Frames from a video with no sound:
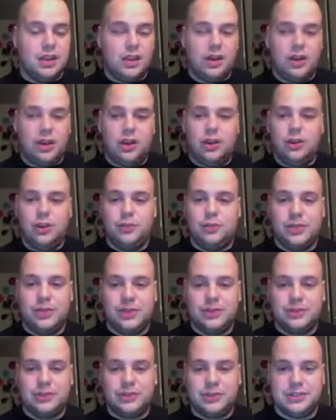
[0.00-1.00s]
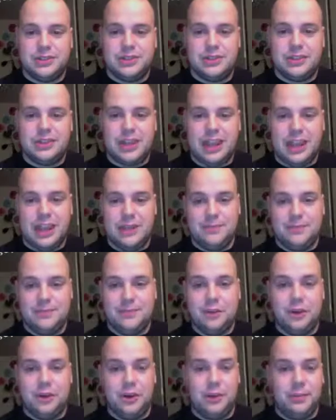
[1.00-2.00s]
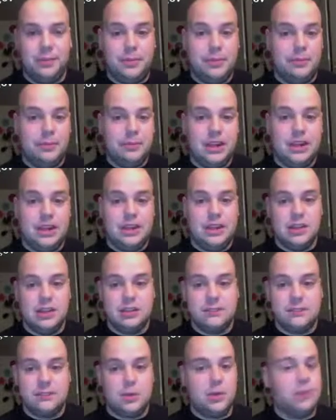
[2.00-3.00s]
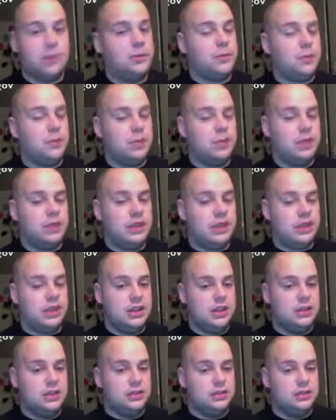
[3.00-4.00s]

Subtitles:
All of my sources came from PD Info for the